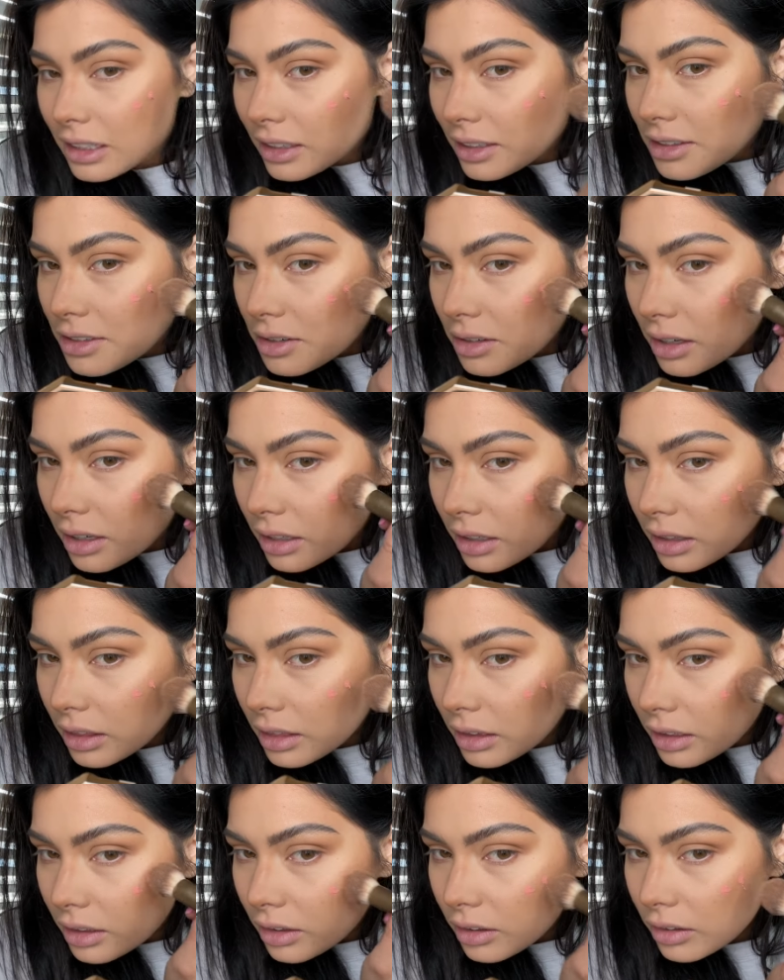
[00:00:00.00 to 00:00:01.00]
These are kind of
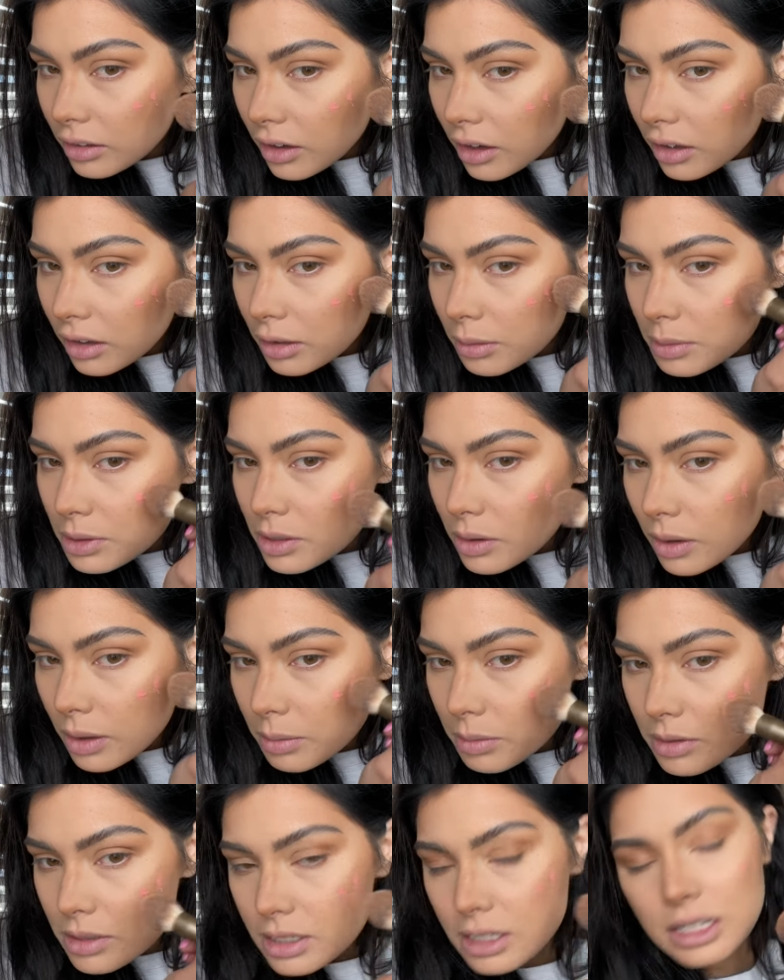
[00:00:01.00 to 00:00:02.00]
thicker dollops, so I'm
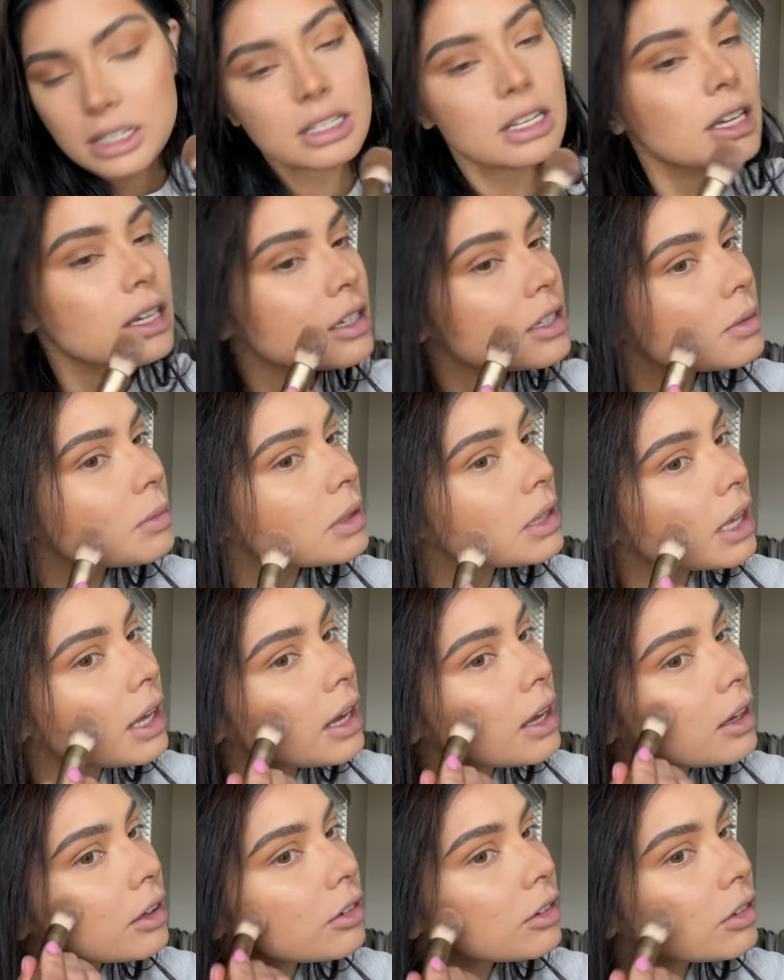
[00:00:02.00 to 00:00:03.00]
just gonna take some of
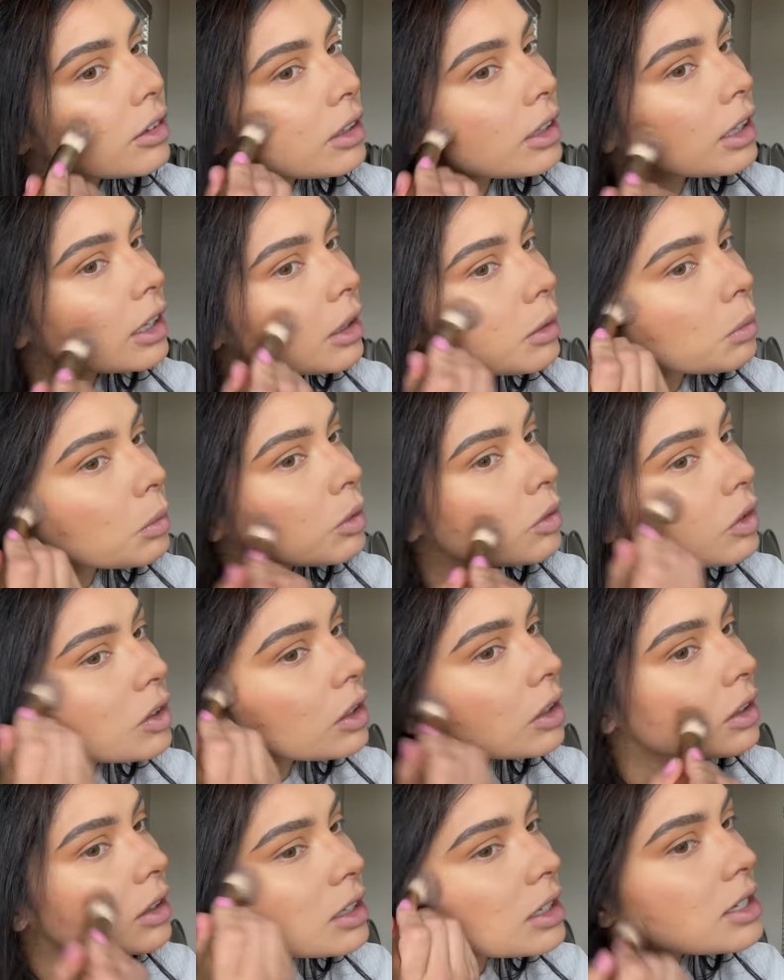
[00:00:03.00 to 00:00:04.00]
that actually and move it
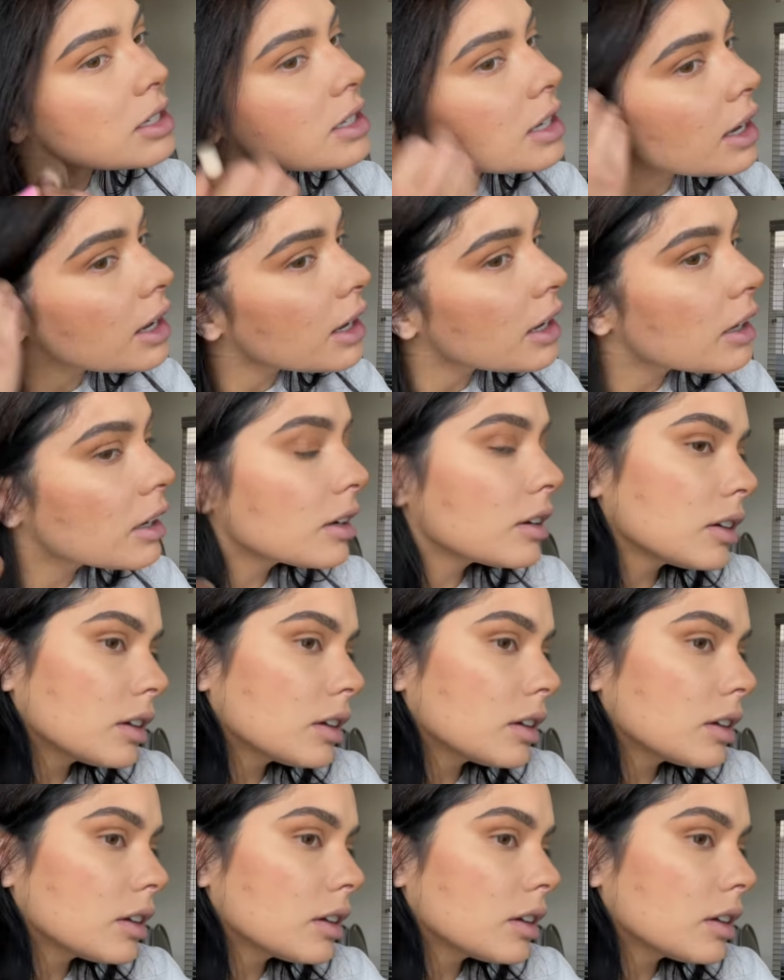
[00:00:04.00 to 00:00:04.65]
on this side.